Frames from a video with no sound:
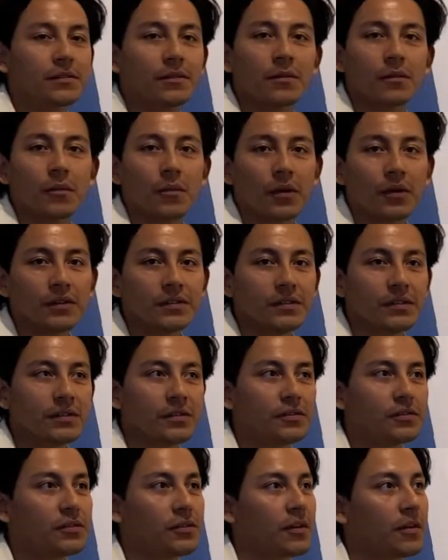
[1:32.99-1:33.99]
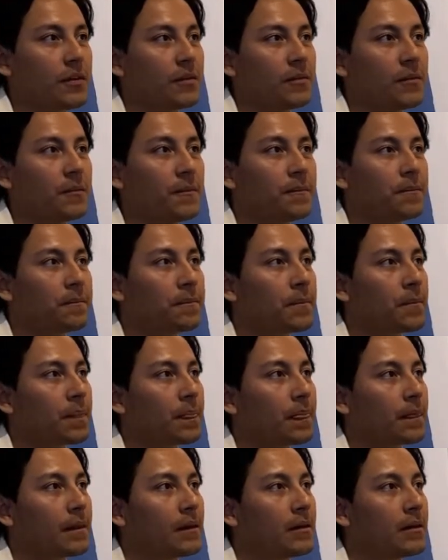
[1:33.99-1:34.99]
the works in the show
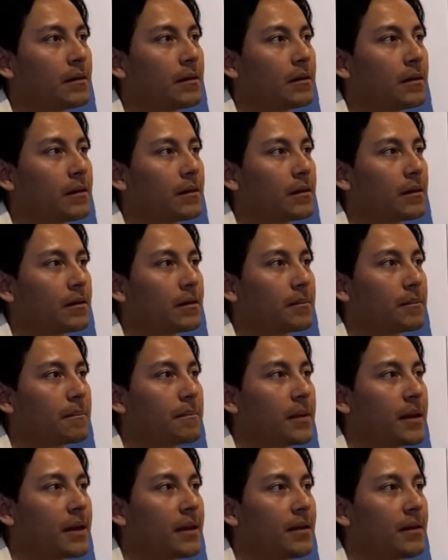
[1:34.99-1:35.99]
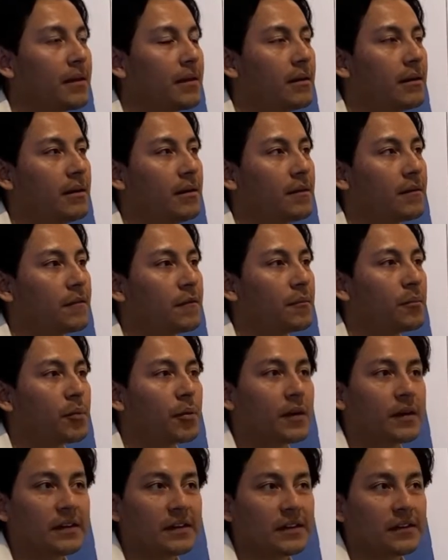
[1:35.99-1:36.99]
are made of
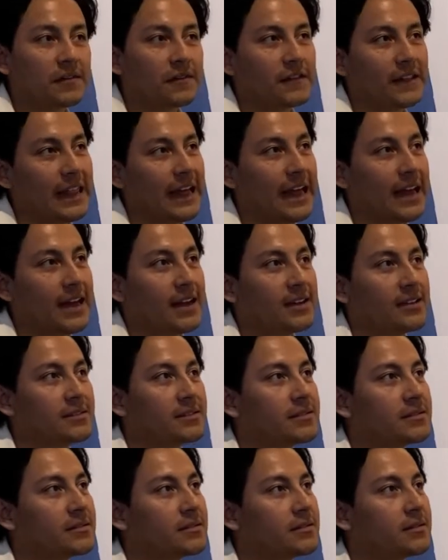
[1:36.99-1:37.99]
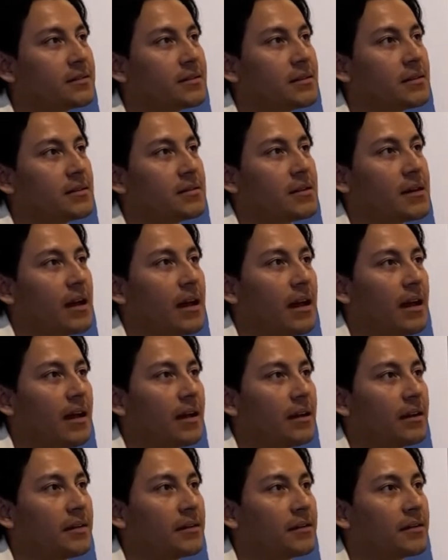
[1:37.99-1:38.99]
printed flags
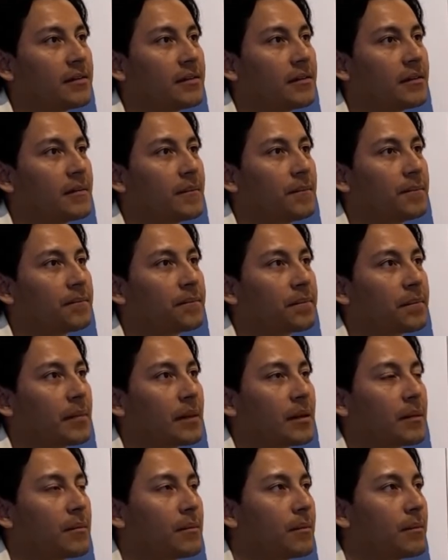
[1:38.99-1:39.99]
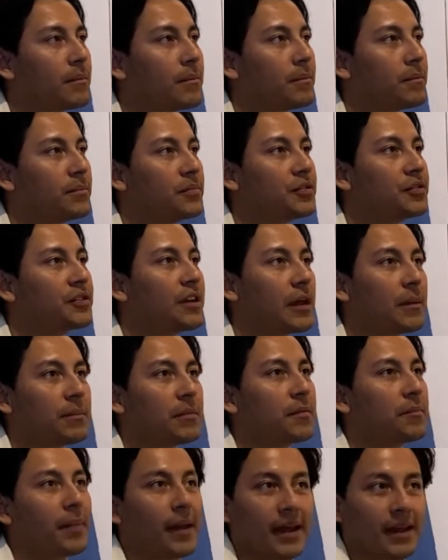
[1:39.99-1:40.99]
and
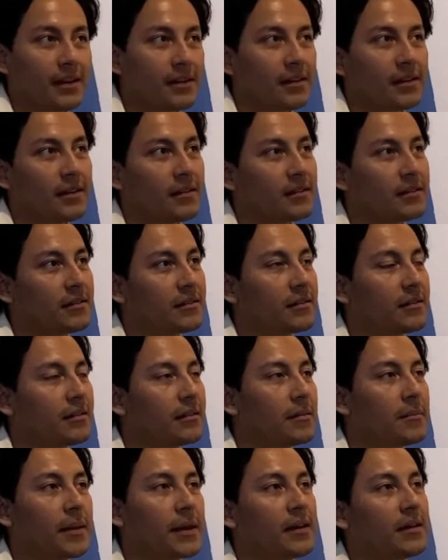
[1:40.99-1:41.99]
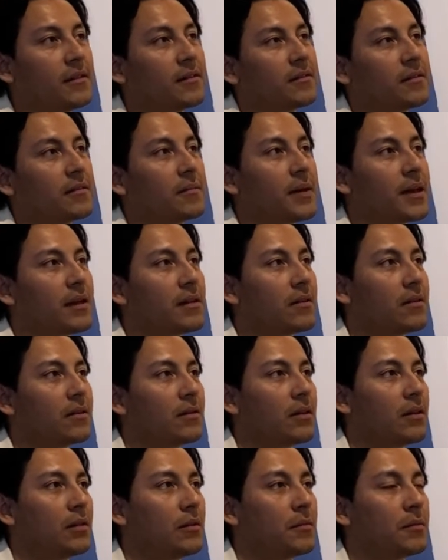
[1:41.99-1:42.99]
shaped paintings. The paintings are made on
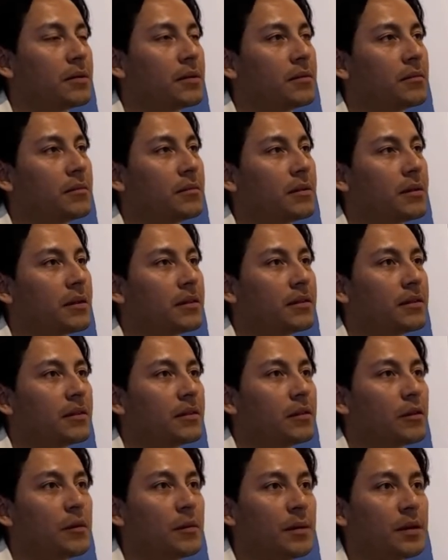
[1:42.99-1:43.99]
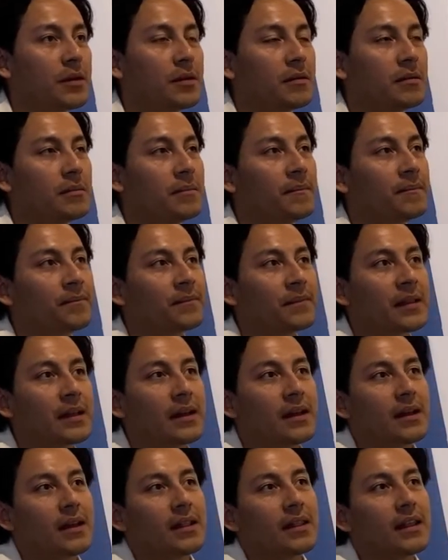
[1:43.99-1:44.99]
aluminum, and the aluminum
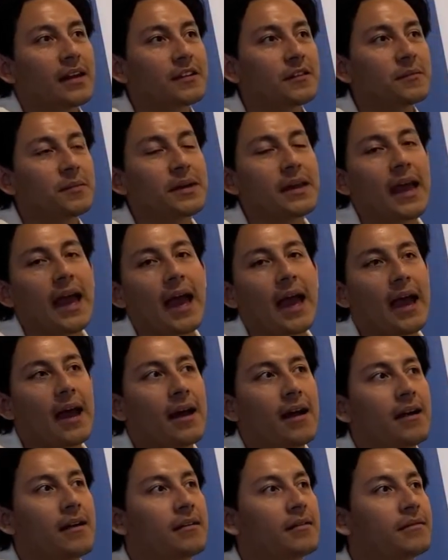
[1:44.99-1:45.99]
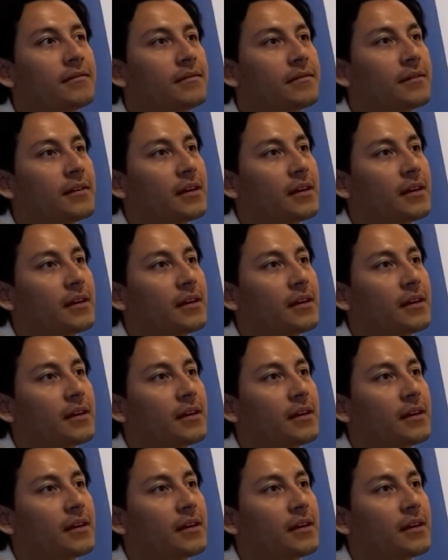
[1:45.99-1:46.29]
lets me have